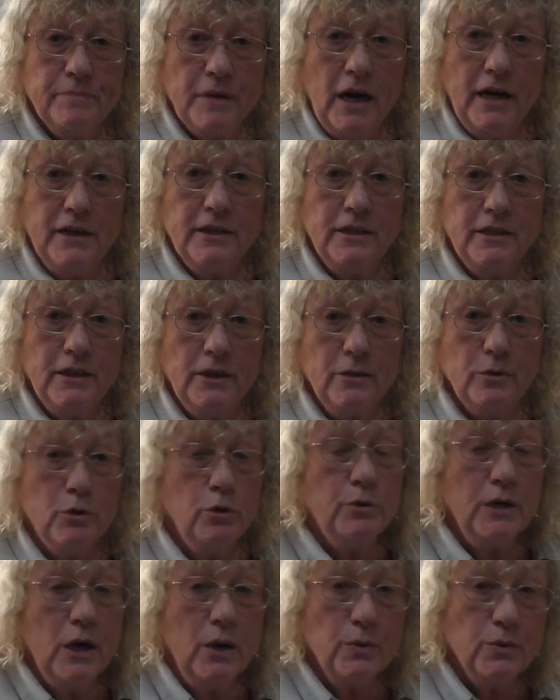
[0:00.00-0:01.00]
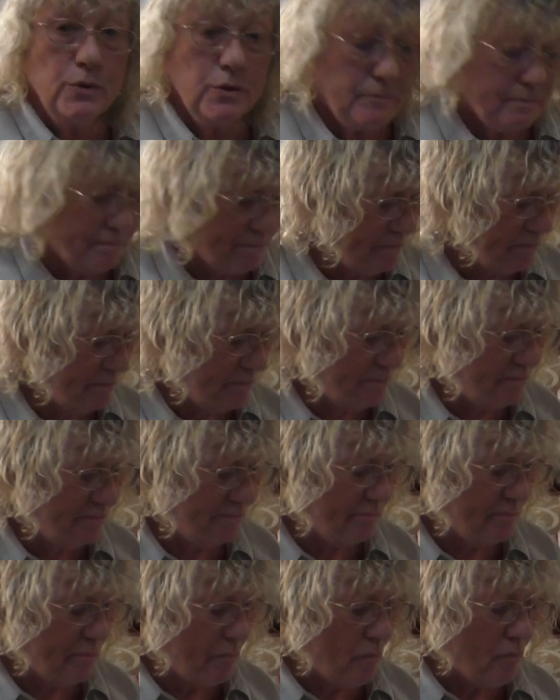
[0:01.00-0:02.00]
I don't know. Who knows?
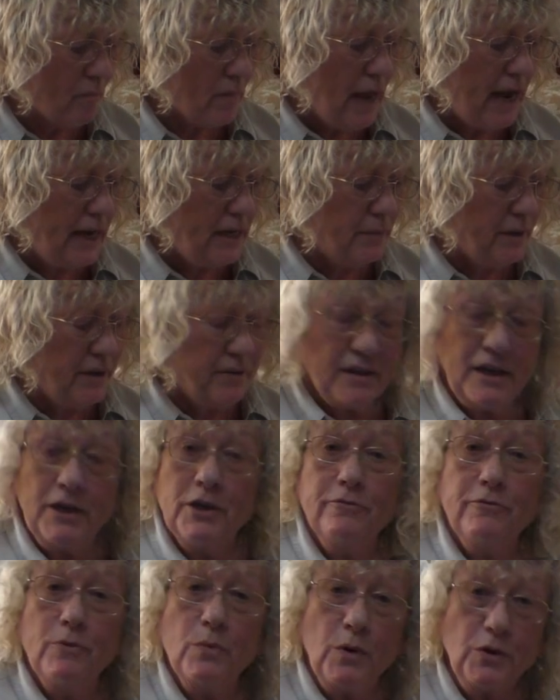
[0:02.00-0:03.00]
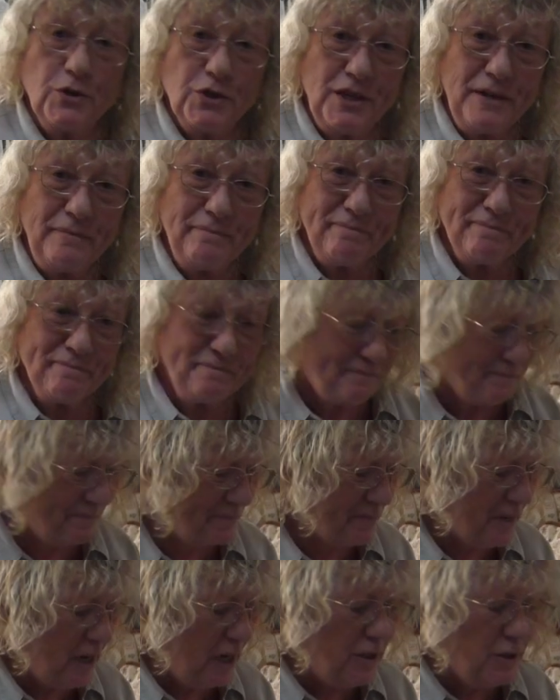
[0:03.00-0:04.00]
Anyway, thank you for watching.
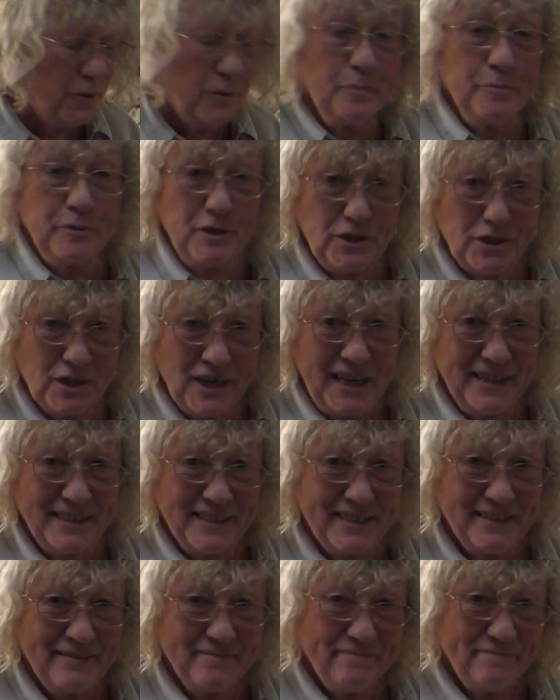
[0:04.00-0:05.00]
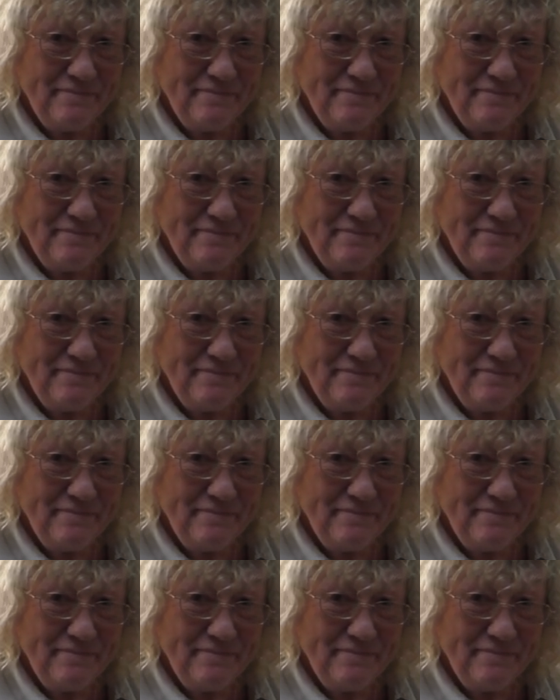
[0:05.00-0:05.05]
I do appreciate it.